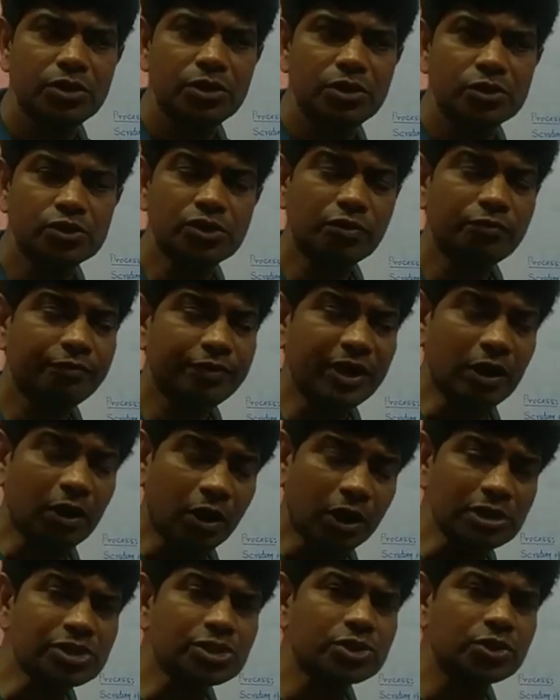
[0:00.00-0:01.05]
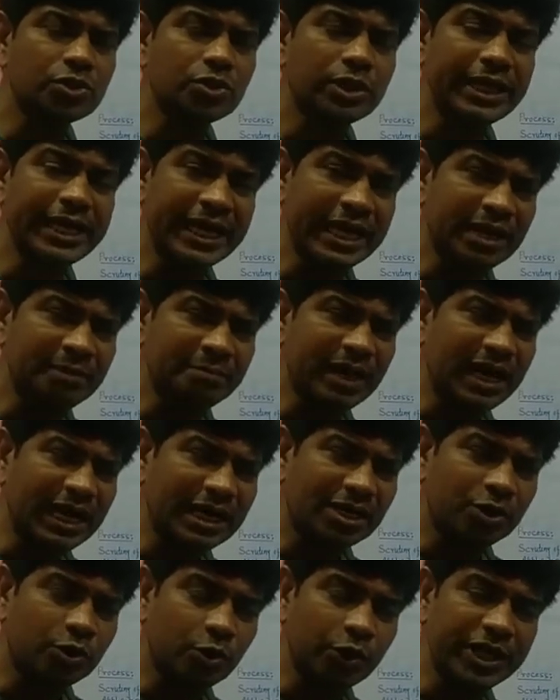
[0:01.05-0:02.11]
So we also aim
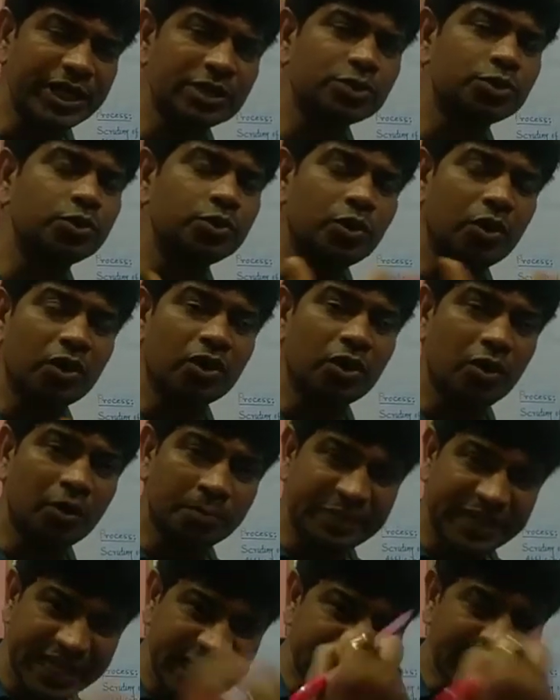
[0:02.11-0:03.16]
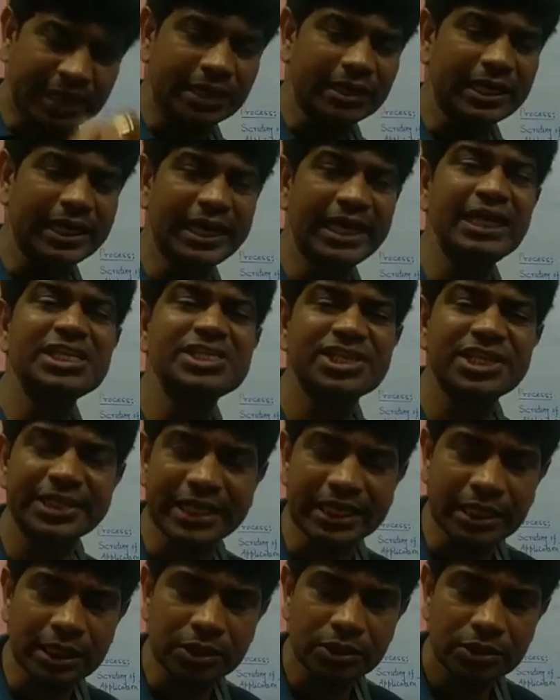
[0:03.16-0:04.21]
at going through or obtaining,
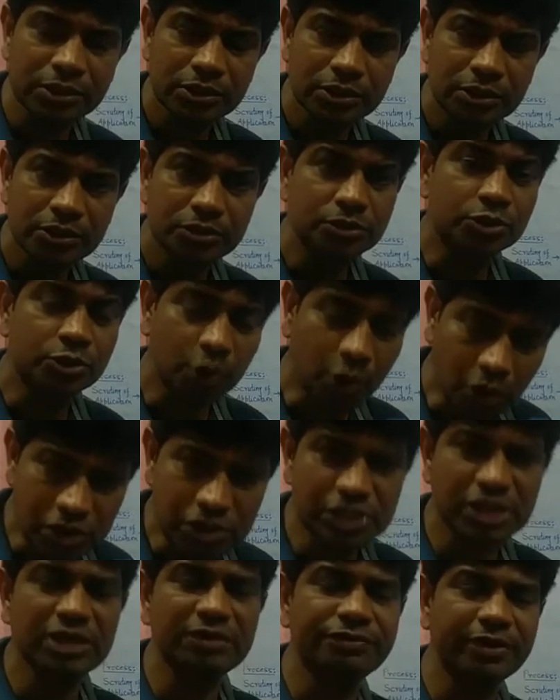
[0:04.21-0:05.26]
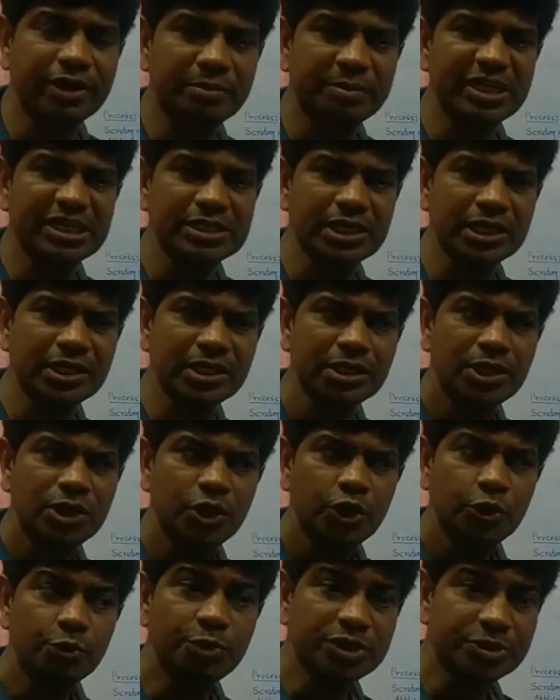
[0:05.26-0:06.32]
eliciting those information
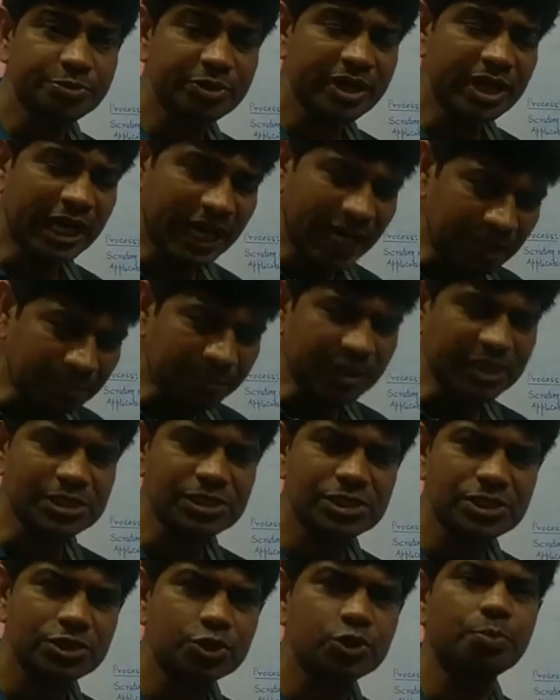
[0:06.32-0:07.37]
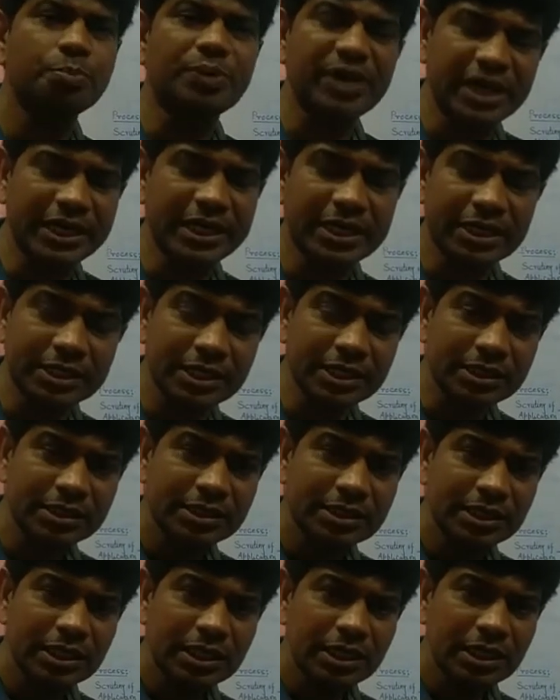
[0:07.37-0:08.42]
which will help us to predict
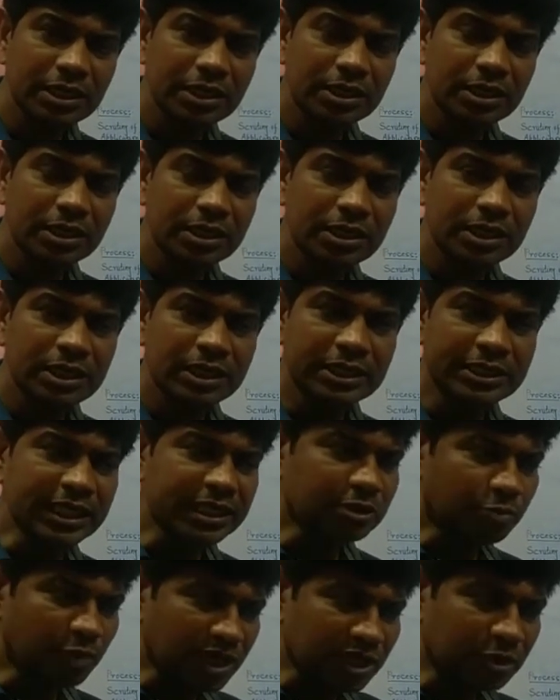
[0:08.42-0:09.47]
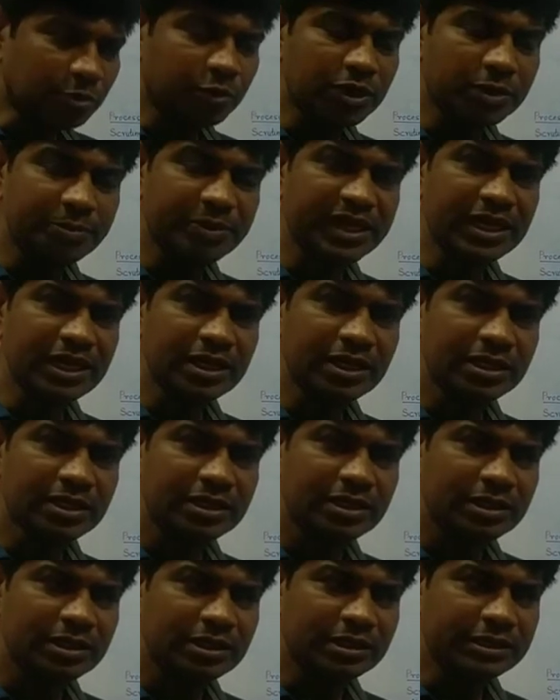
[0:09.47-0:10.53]
that what would be
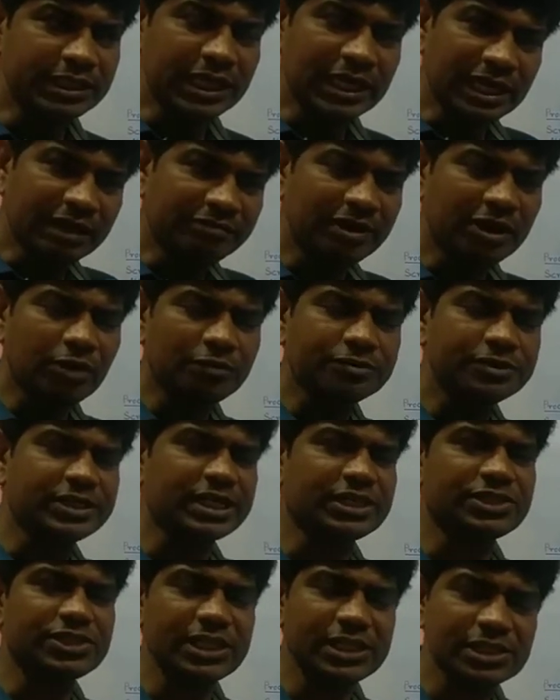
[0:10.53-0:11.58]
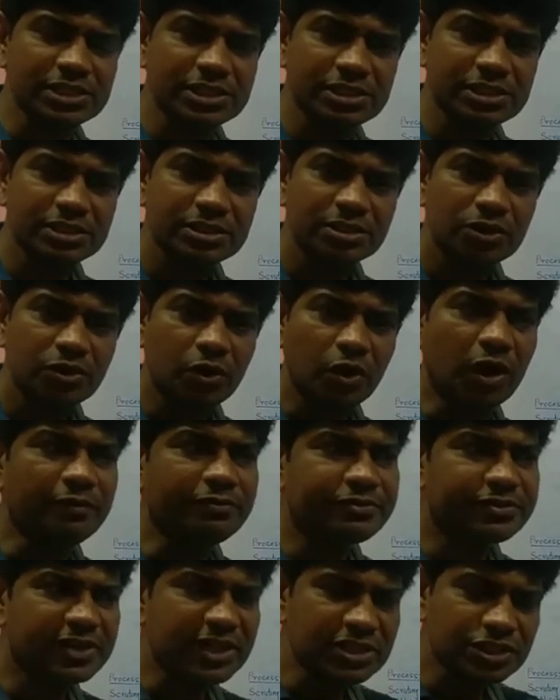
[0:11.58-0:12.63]
the level of success of
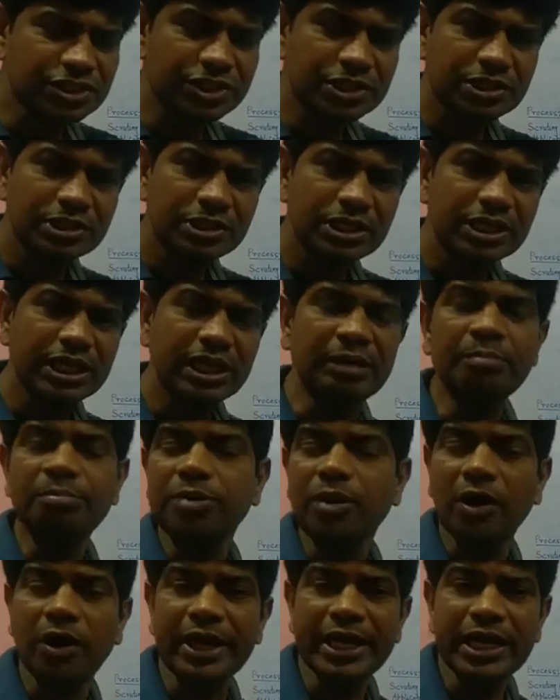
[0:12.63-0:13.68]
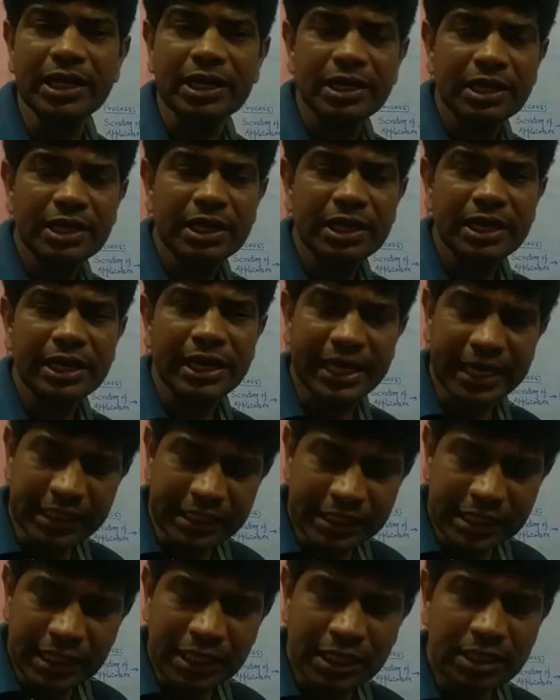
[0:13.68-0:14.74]
such employee
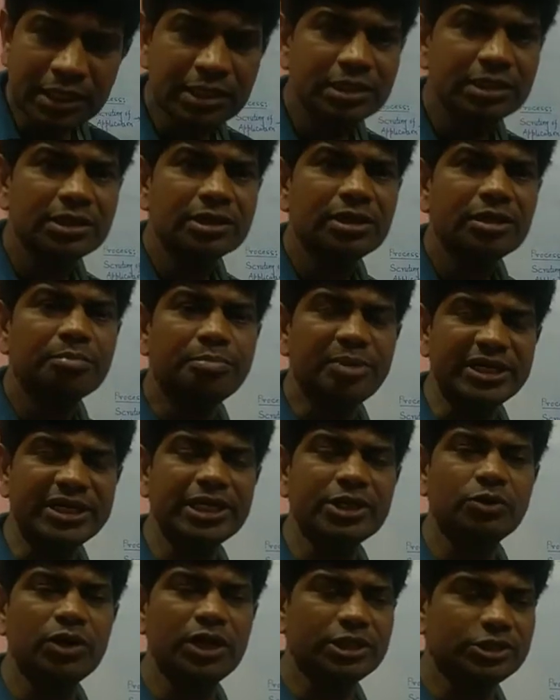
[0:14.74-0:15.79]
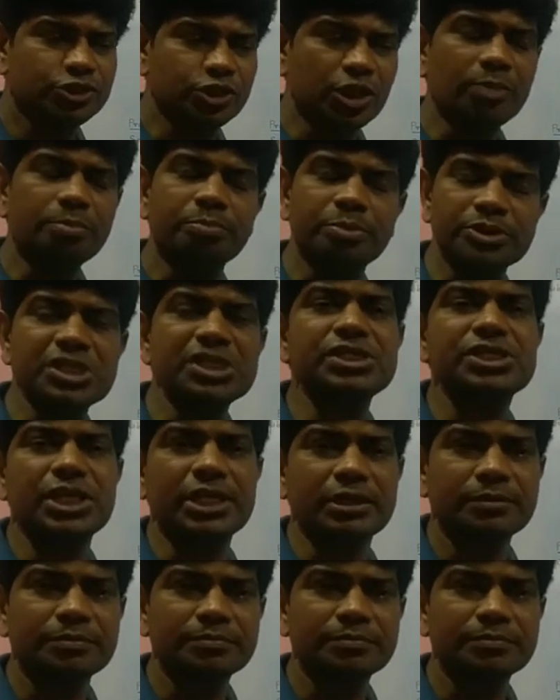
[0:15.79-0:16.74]
in the particular job position.